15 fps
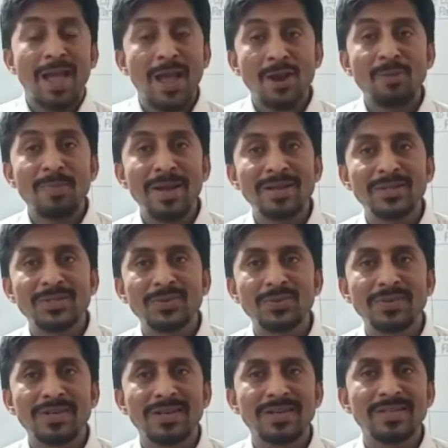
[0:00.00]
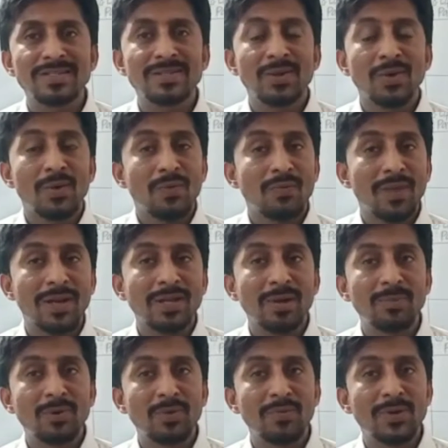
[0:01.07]
Hello my dear students,
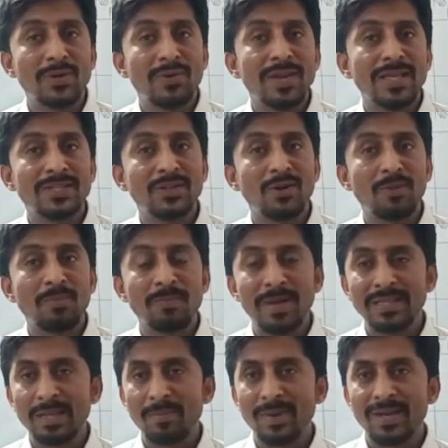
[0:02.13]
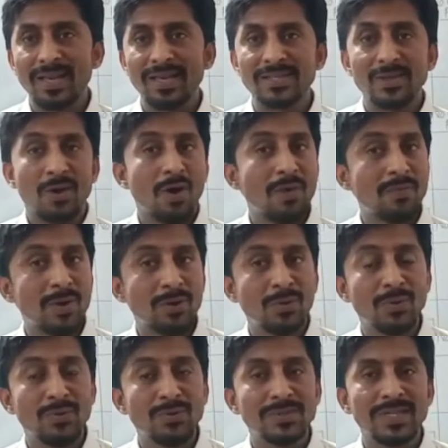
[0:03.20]
welcome to video lecture of mathematics of a
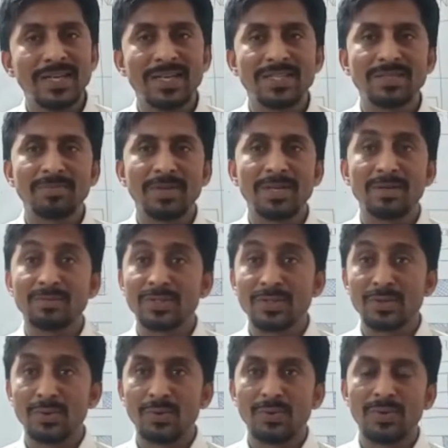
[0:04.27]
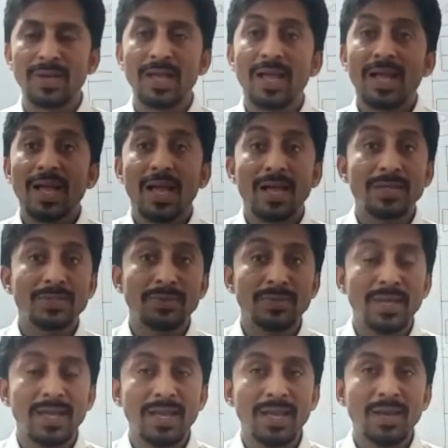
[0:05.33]
course English medium school, and
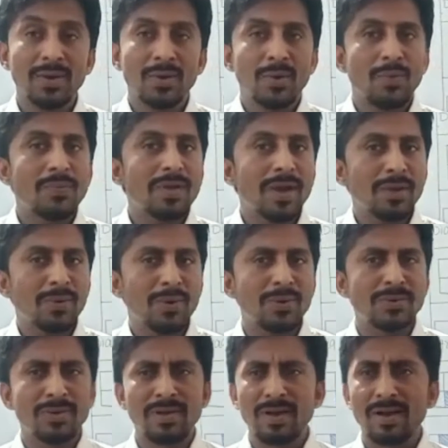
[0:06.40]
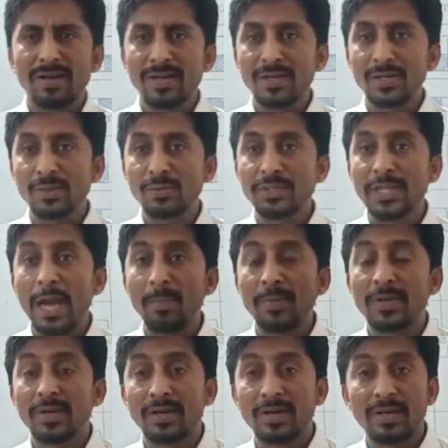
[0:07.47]
today we are going to learn a new
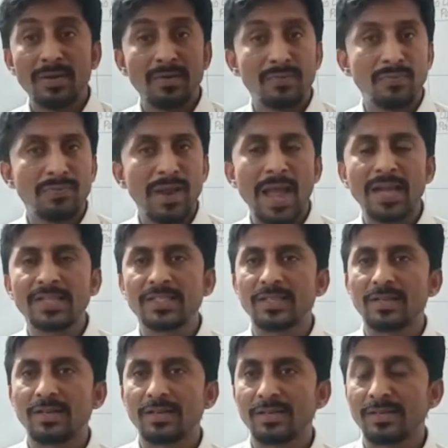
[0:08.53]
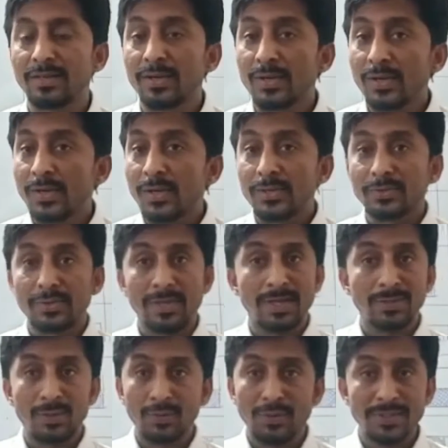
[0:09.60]
chapter, fraction. So
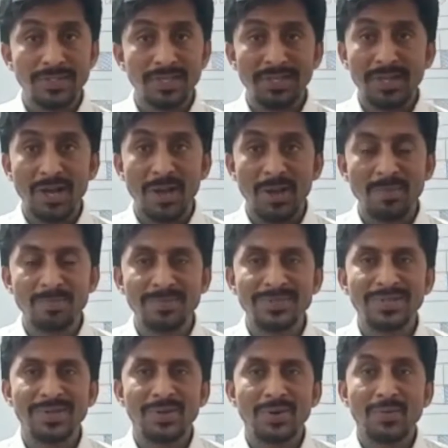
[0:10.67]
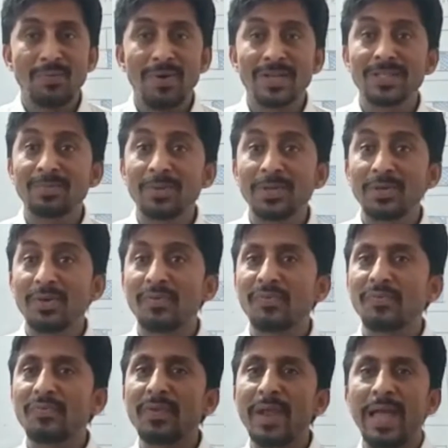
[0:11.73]
here the question comes, what is the meaning
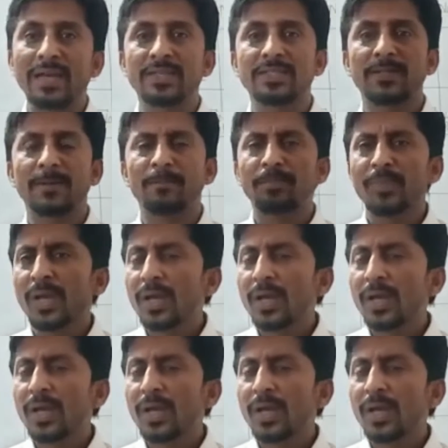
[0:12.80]
of fraction?